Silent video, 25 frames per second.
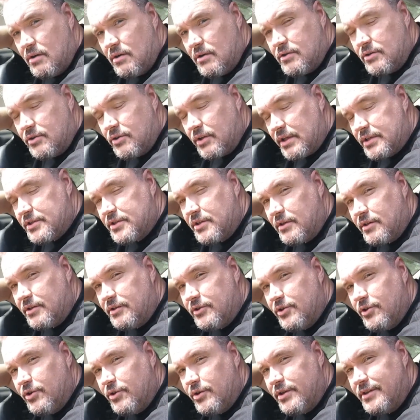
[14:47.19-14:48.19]
So that's going to
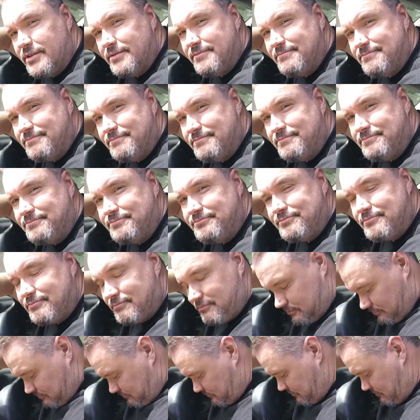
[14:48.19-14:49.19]
do it.
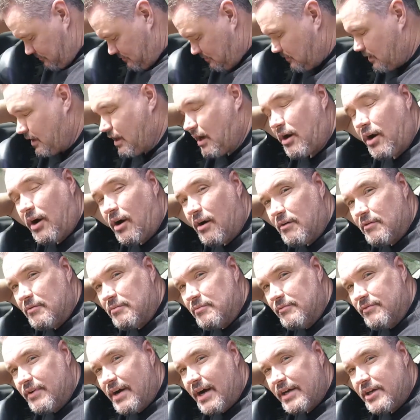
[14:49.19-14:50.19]
Got our
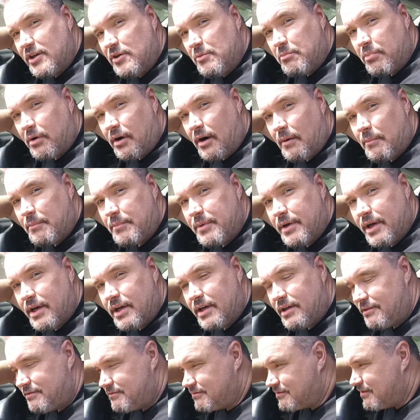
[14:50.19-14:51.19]
vacuum pump
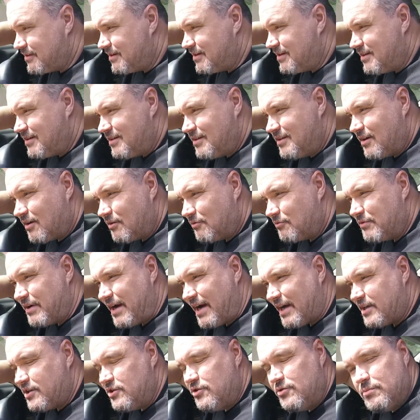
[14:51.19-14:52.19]
in. Our
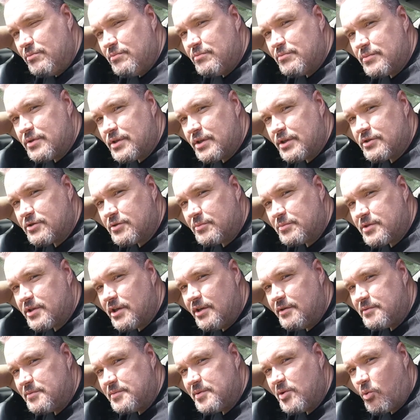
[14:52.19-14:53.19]
vacuum system
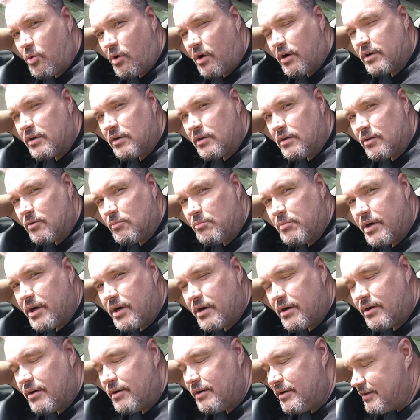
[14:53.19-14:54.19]
seems to be working a little
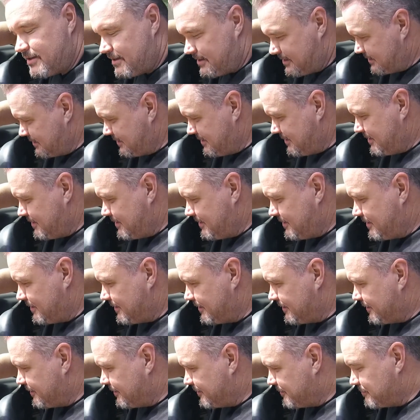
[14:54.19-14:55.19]
better.
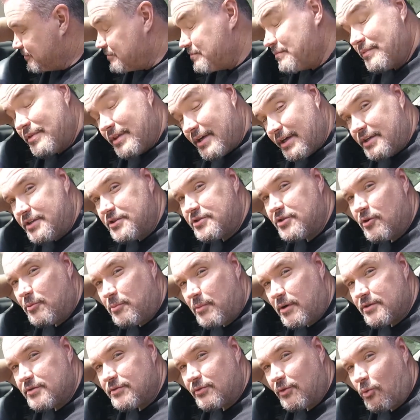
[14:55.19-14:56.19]
Thank you so
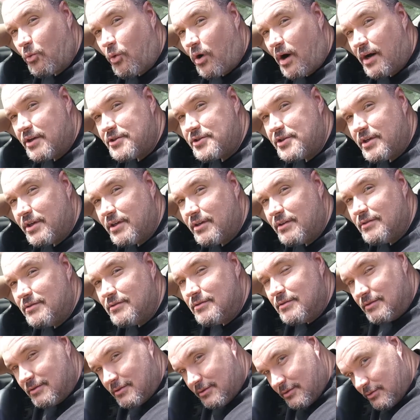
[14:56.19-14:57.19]
much for watching.
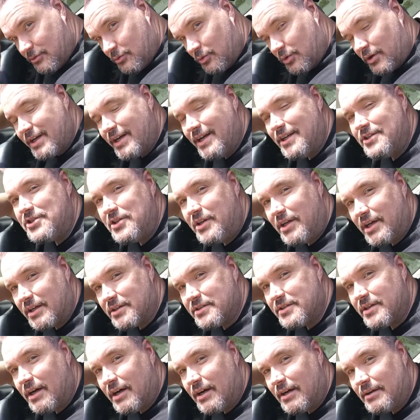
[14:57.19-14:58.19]
We'll catch you next
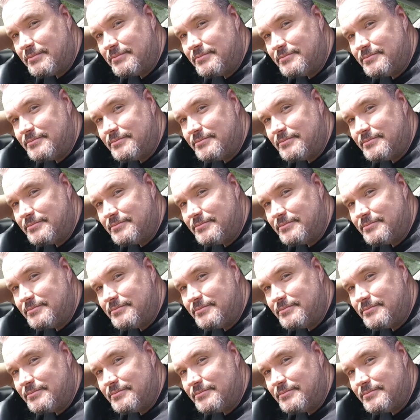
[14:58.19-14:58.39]
time.